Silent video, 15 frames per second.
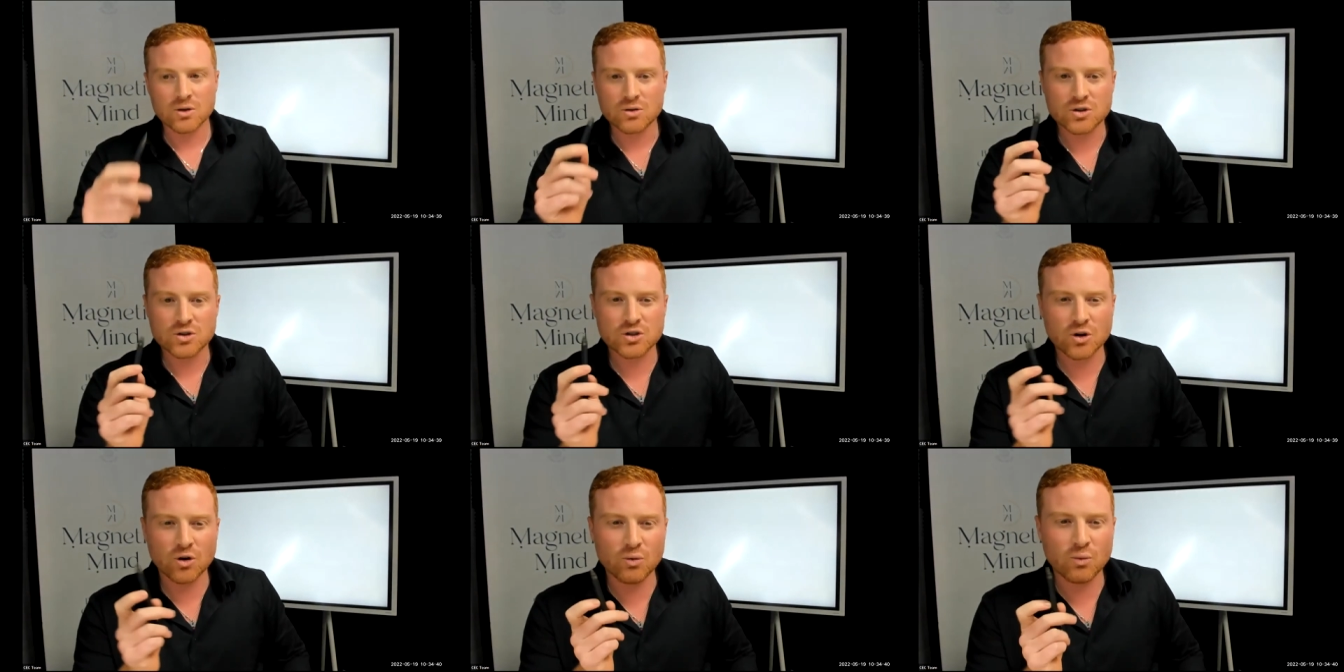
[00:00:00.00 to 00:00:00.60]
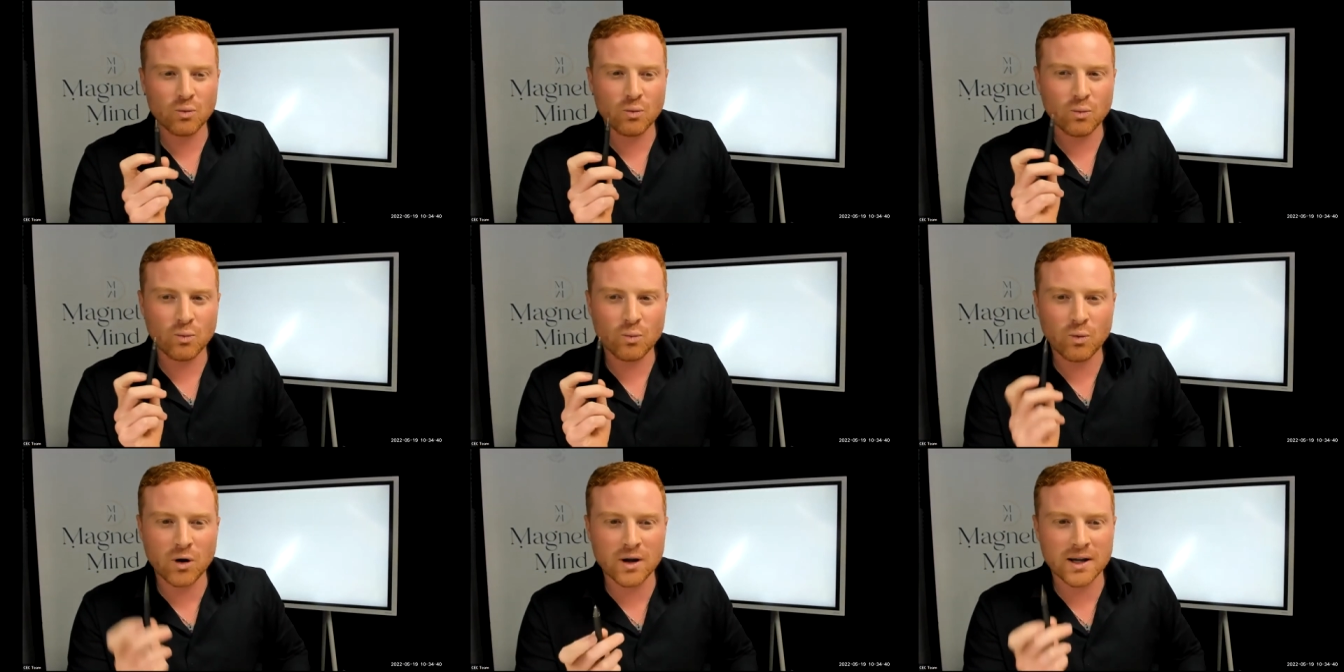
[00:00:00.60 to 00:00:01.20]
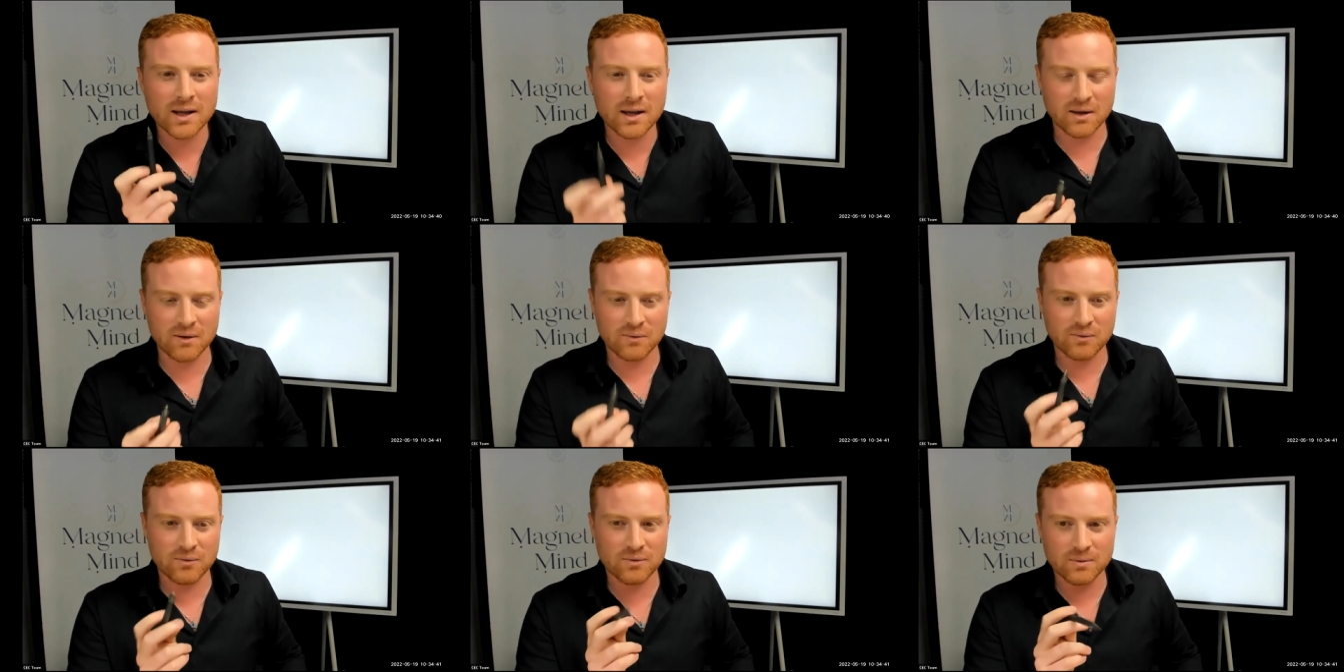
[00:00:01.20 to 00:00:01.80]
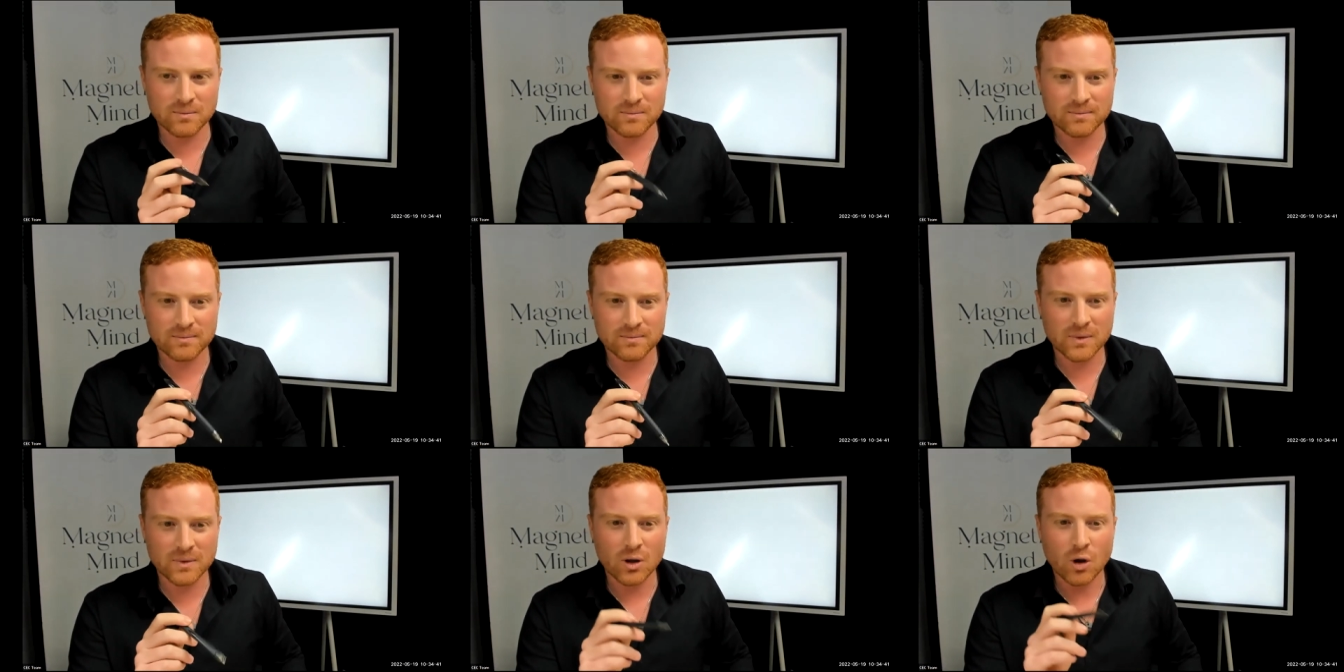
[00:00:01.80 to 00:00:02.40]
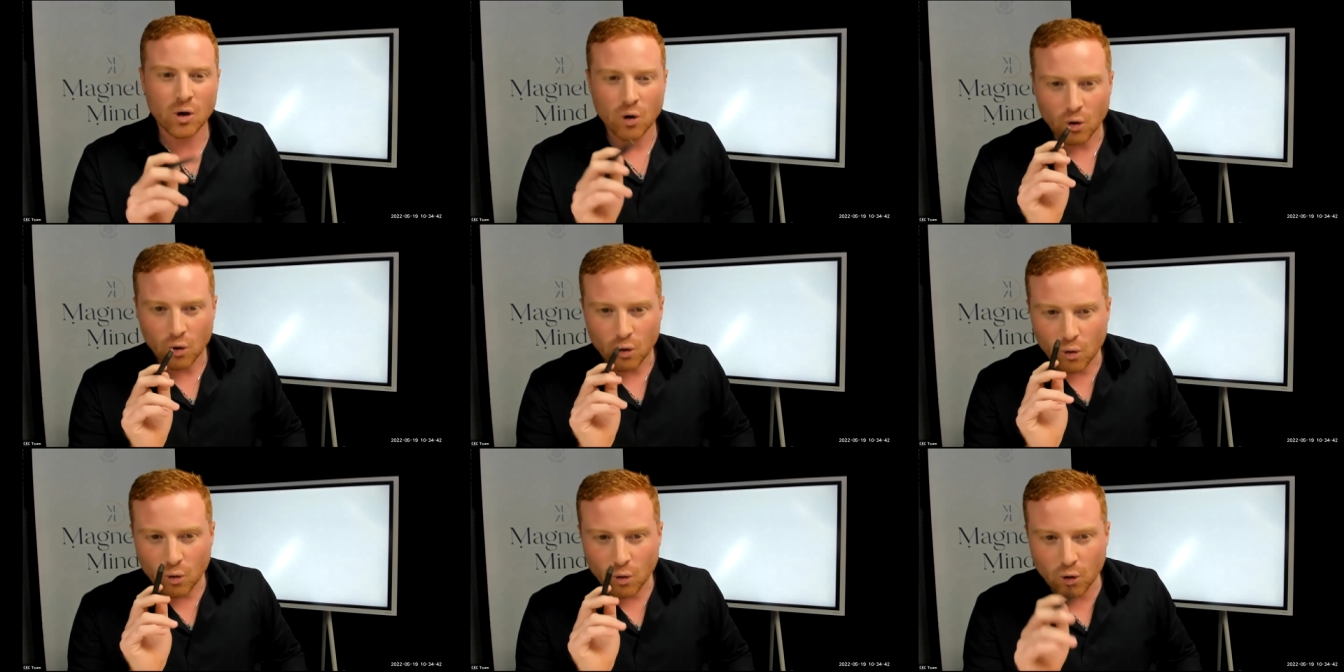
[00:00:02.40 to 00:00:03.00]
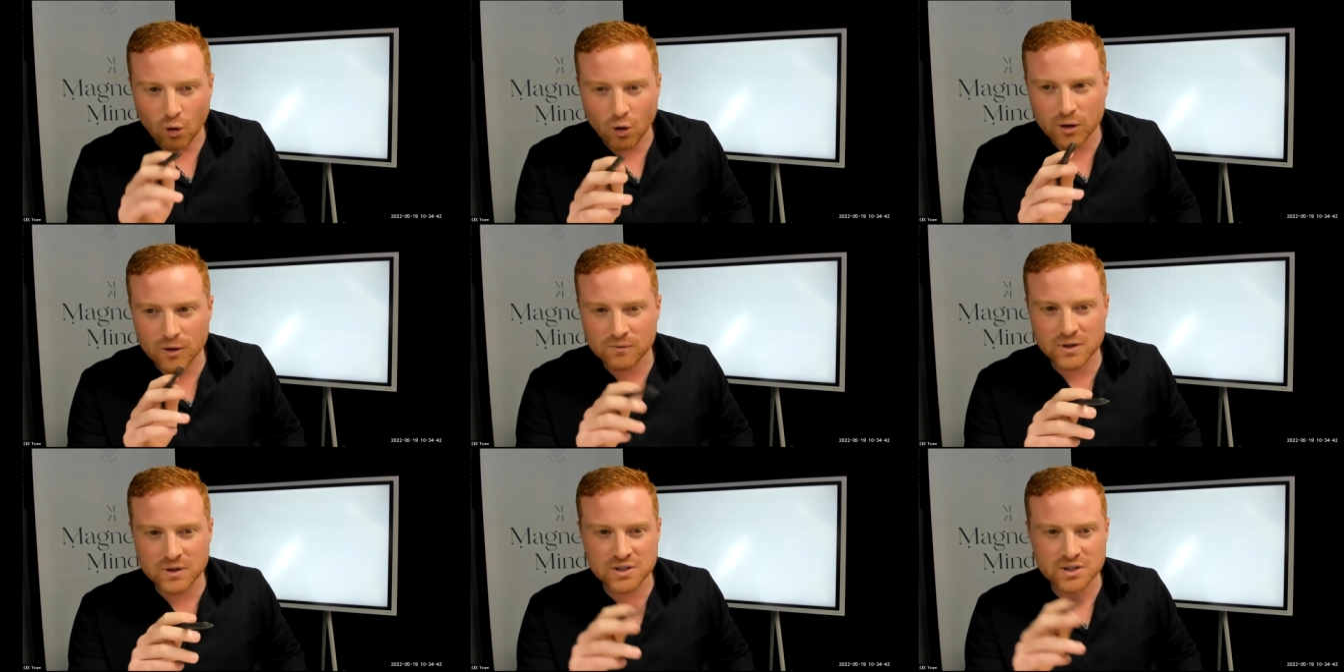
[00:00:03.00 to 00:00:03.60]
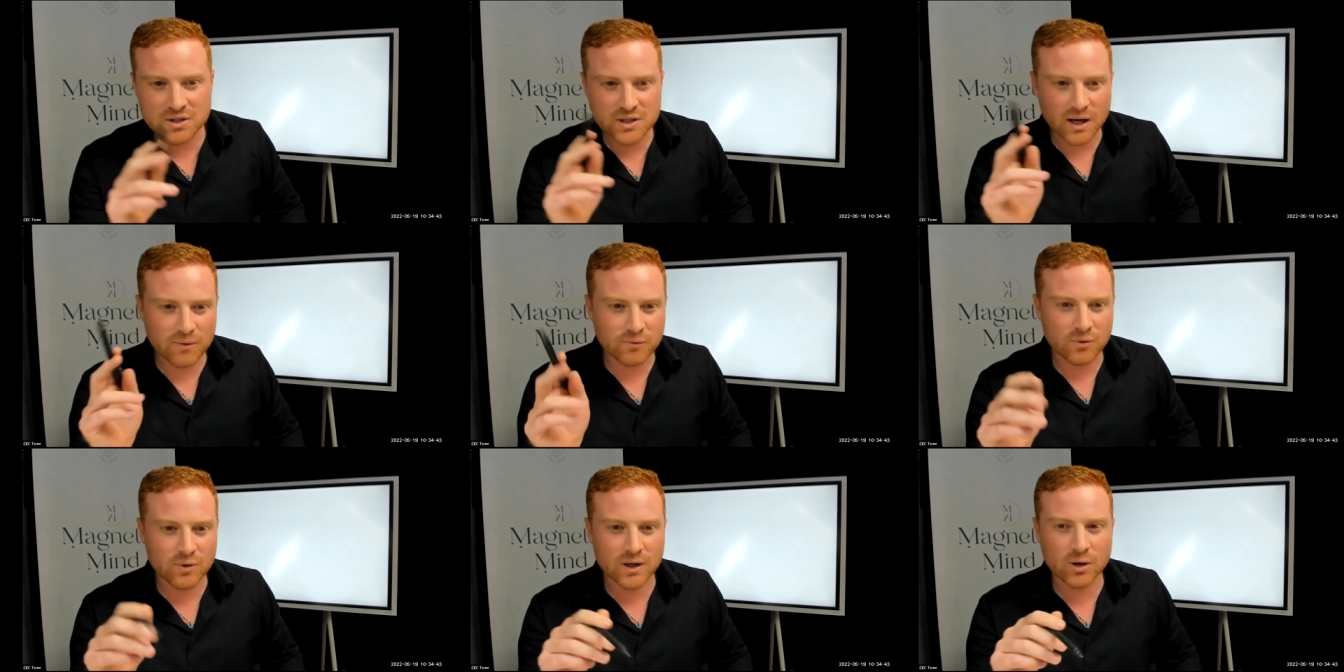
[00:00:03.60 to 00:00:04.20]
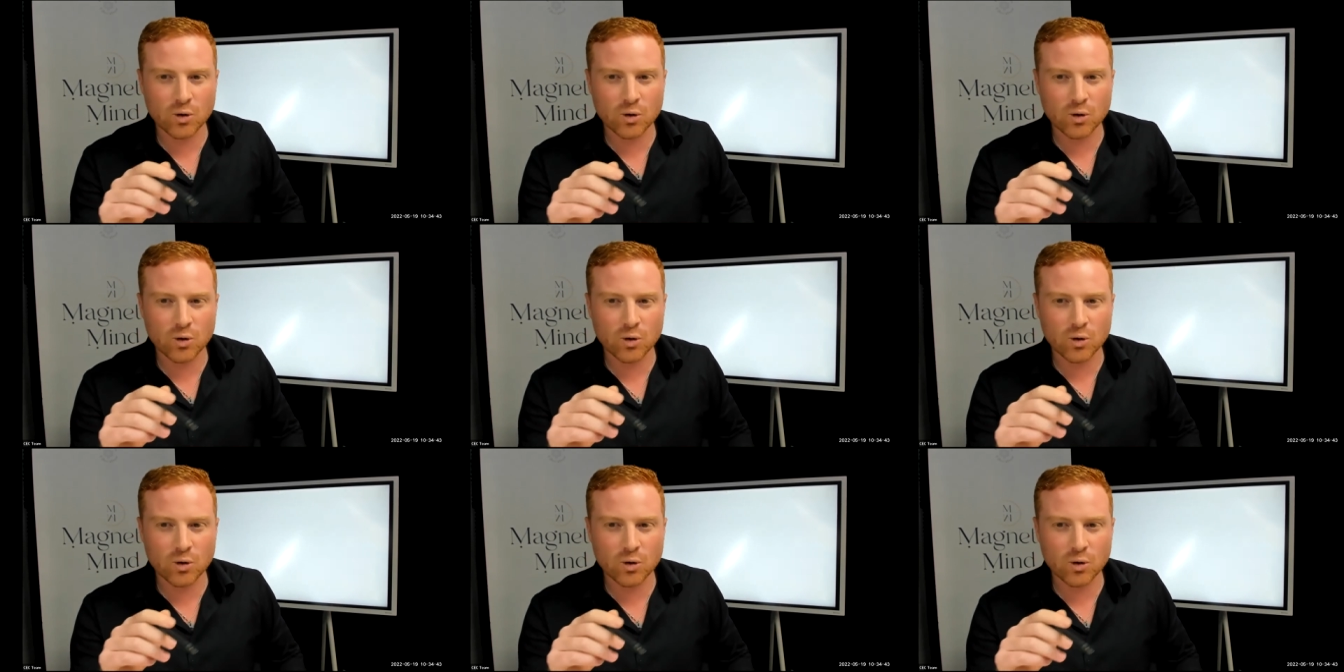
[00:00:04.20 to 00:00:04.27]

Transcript: So what if all of the suffering,